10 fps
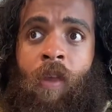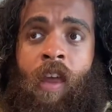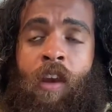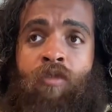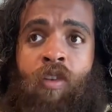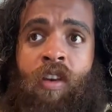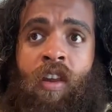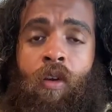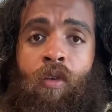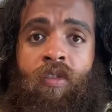industry
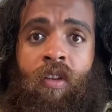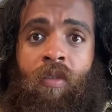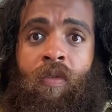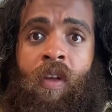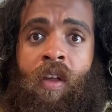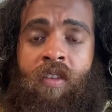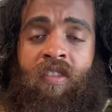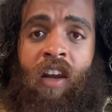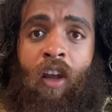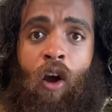deals of
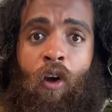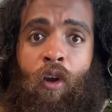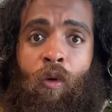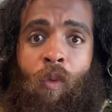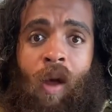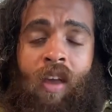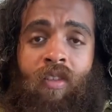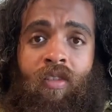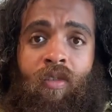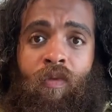selling all your
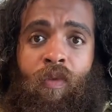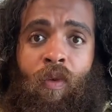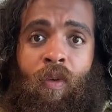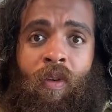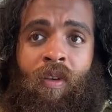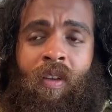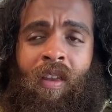rights for